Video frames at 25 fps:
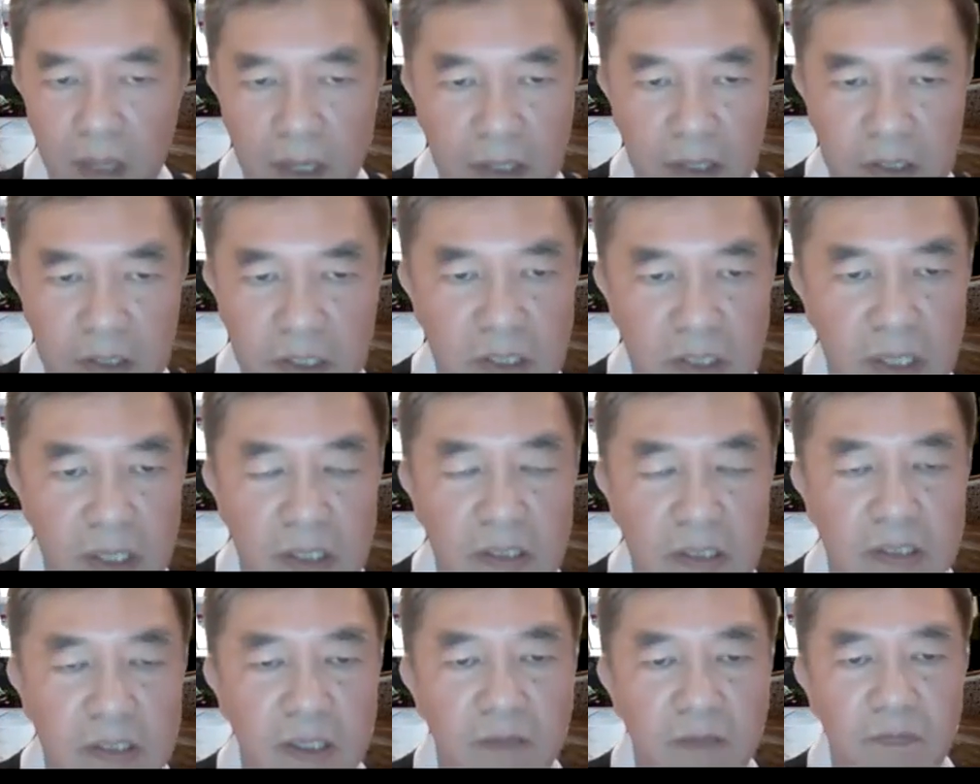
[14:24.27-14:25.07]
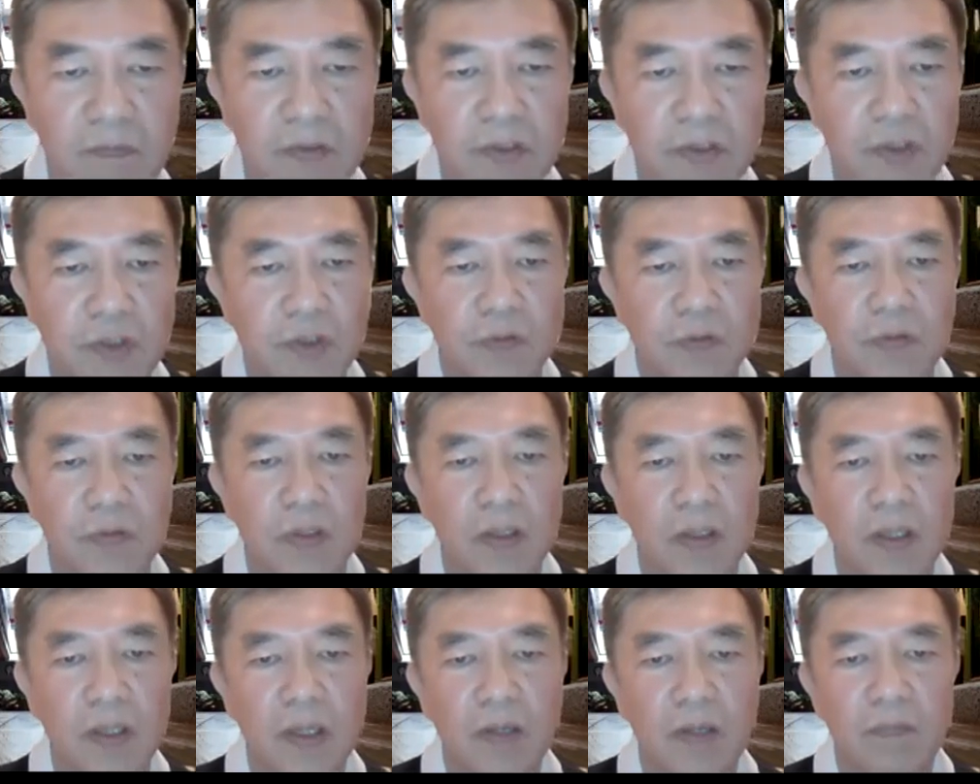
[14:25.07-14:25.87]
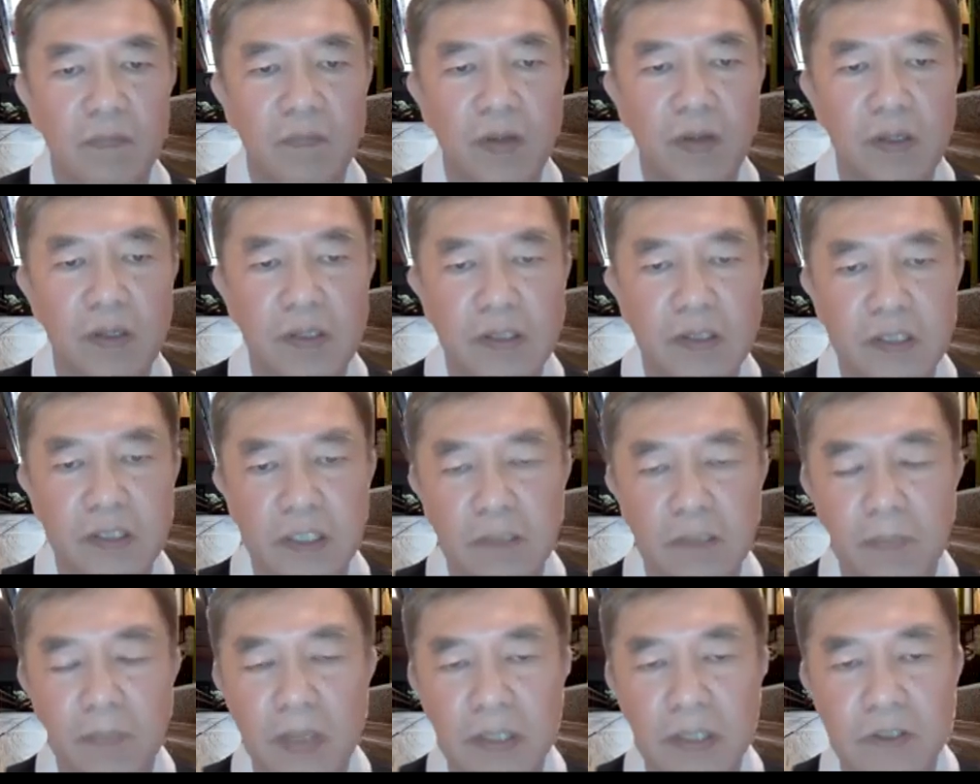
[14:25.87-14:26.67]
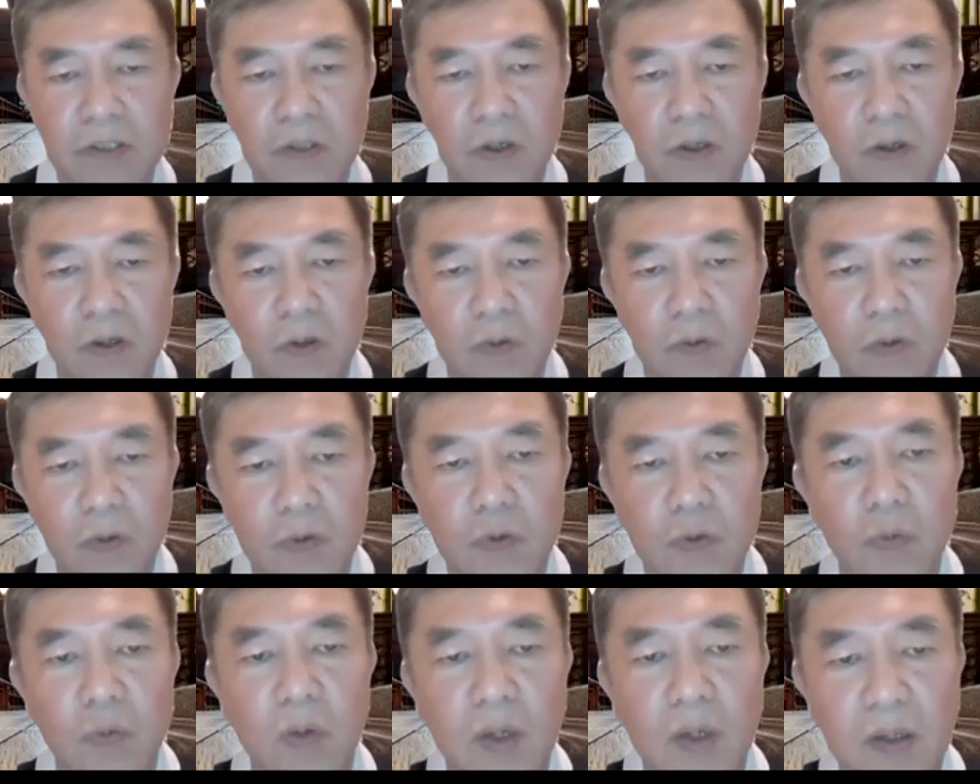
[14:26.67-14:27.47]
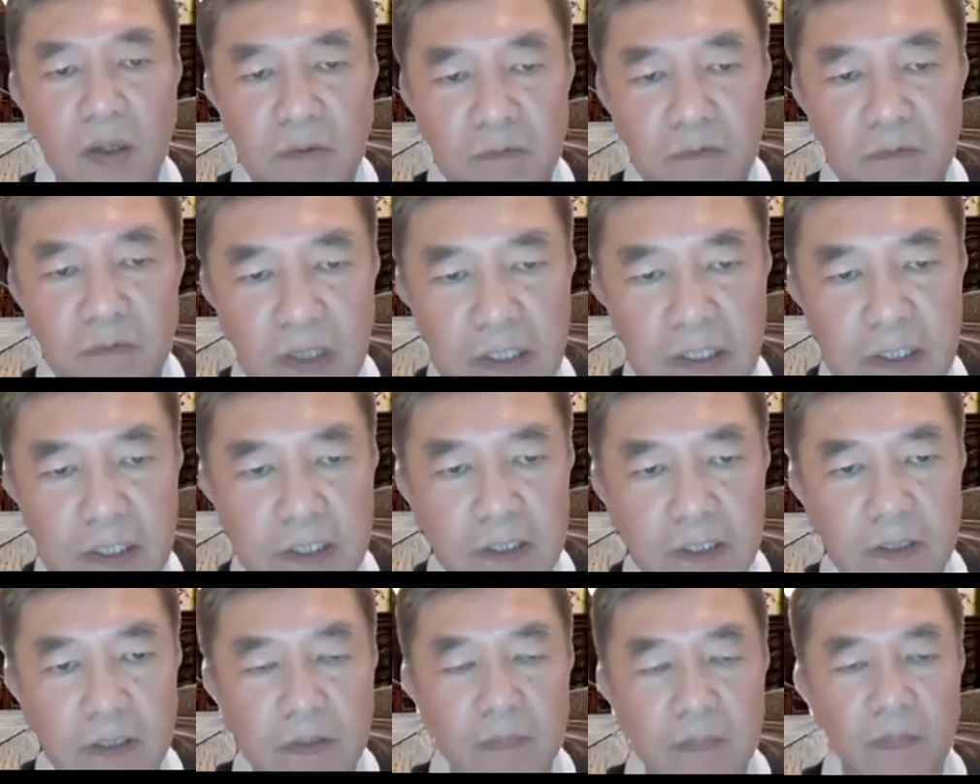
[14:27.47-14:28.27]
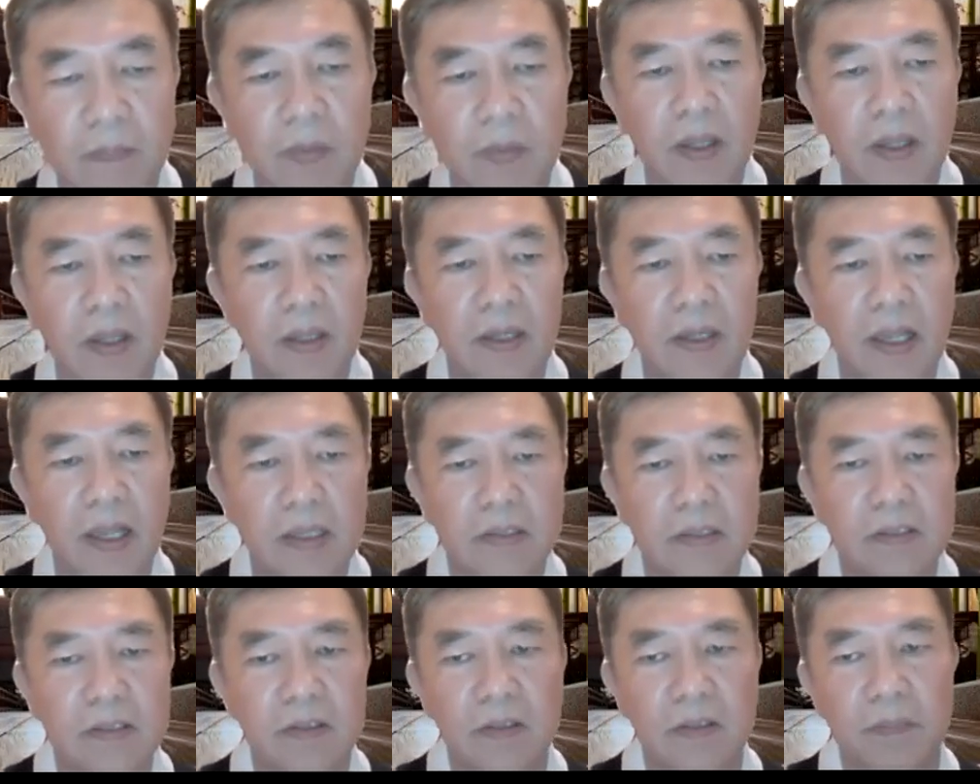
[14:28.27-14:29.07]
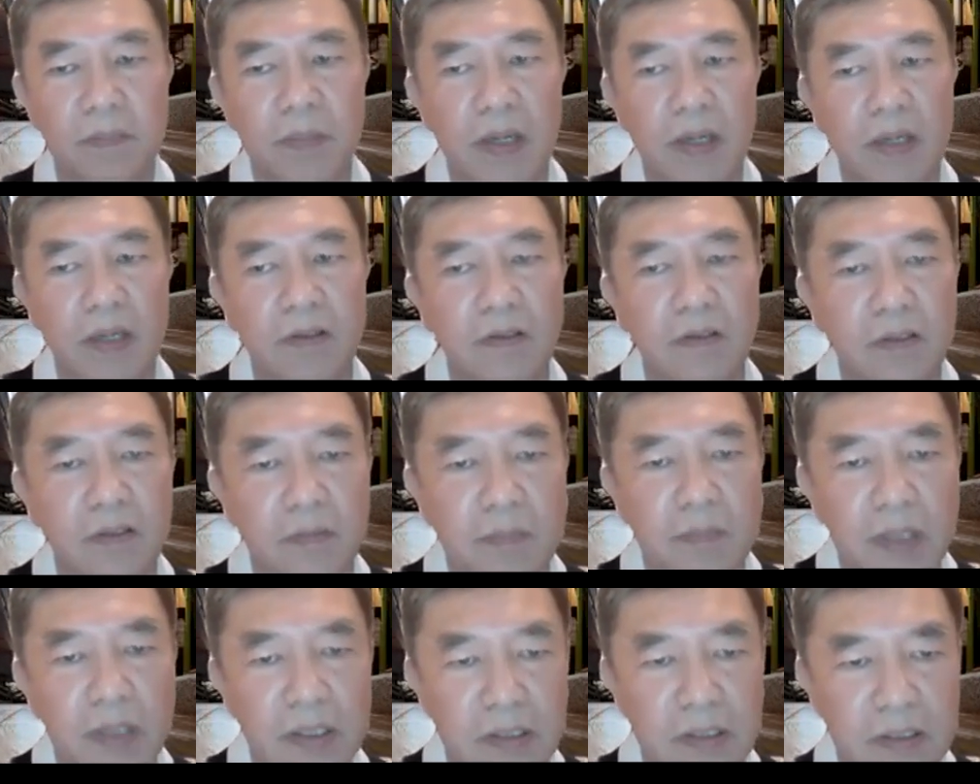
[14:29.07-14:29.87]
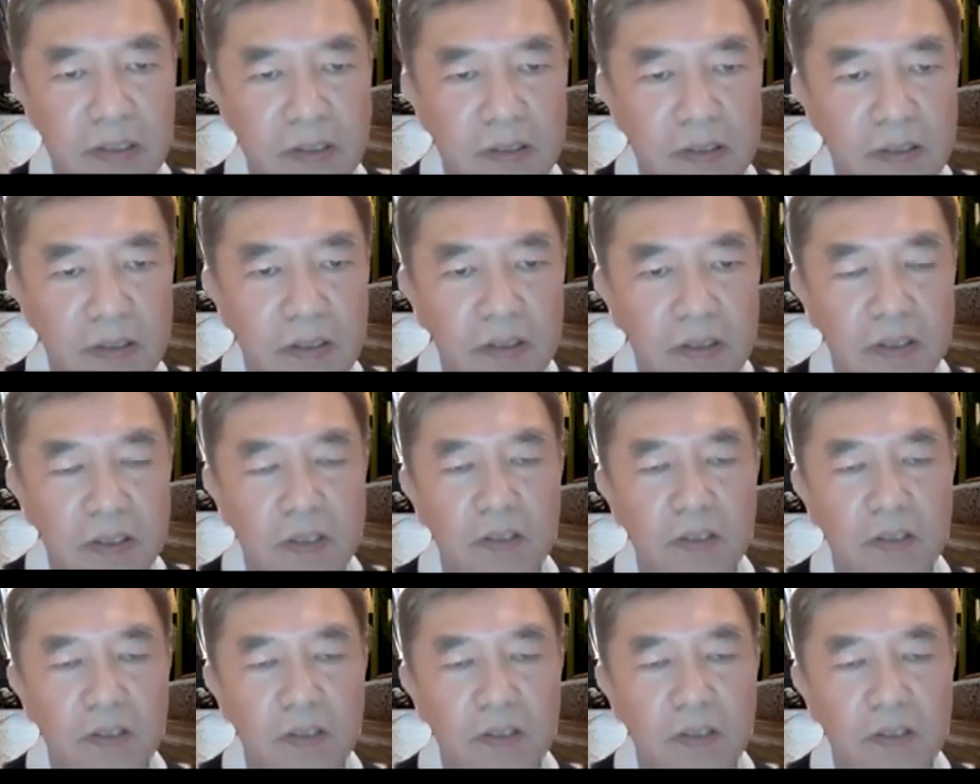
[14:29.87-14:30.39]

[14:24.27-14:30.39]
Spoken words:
just understand virtues, then despise all those who are afflicted, that's not part of the practice.